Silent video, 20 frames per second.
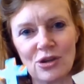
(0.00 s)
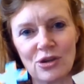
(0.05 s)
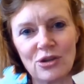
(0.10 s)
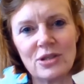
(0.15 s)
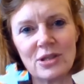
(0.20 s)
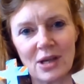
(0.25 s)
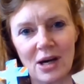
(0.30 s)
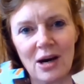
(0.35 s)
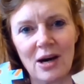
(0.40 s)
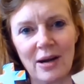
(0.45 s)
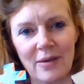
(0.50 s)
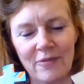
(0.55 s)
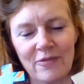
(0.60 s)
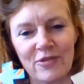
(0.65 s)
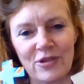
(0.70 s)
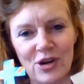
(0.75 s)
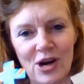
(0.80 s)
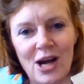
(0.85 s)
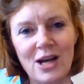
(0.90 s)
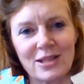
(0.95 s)
good time
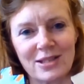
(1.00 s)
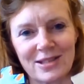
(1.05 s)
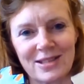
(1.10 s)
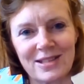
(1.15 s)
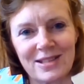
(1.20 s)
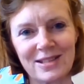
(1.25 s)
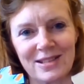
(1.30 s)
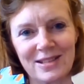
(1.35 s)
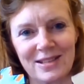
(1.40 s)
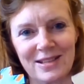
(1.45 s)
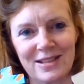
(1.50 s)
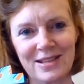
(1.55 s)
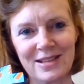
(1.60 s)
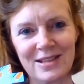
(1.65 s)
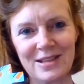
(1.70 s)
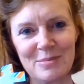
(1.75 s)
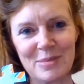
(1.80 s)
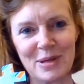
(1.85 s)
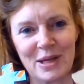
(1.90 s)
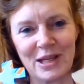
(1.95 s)
for us
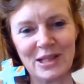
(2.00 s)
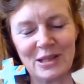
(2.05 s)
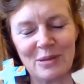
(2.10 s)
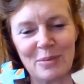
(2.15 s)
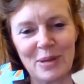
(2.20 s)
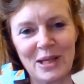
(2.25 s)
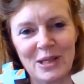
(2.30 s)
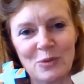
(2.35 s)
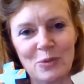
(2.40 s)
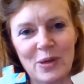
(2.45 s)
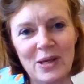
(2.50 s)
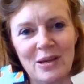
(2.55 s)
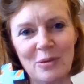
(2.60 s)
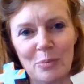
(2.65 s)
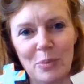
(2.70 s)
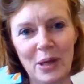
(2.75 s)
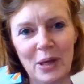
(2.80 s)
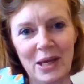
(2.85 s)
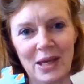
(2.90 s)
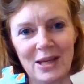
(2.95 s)
because it means we can
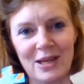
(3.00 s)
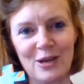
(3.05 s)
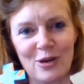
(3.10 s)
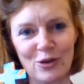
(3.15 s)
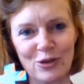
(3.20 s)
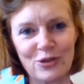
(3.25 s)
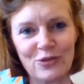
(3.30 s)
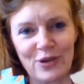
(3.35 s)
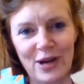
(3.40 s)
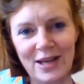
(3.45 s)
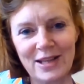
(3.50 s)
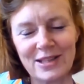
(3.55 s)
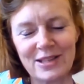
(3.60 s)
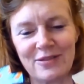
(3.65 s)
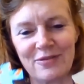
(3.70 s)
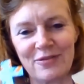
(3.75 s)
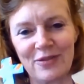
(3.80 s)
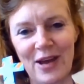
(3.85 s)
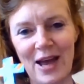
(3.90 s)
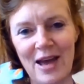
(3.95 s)
be God's friends
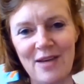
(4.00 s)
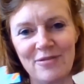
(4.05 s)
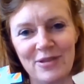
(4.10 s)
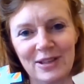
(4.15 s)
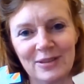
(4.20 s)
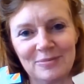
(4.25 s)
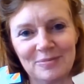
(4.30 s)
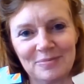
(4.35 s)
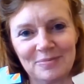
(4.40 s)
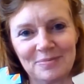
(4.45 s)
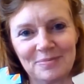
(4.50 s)
forever.